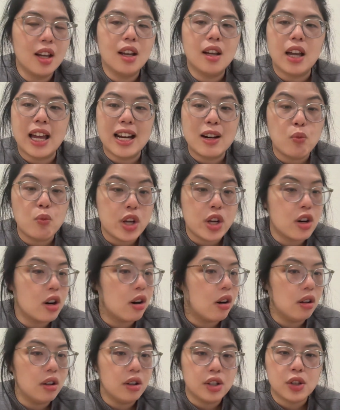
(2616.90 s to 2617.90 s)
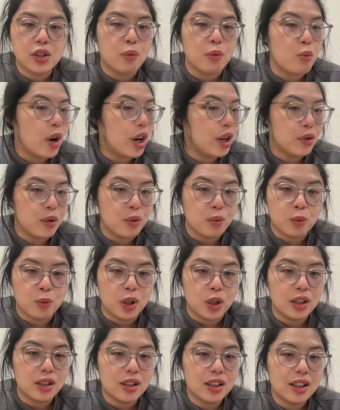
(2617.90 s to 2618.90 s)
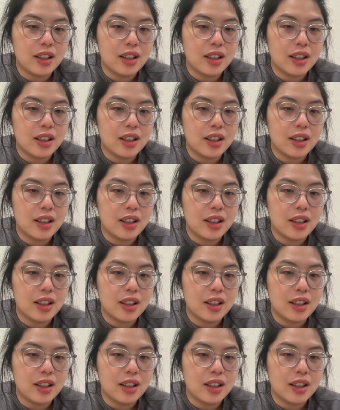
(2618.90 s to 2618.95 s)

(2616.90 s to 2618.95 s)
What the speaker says: and regardless of where you work.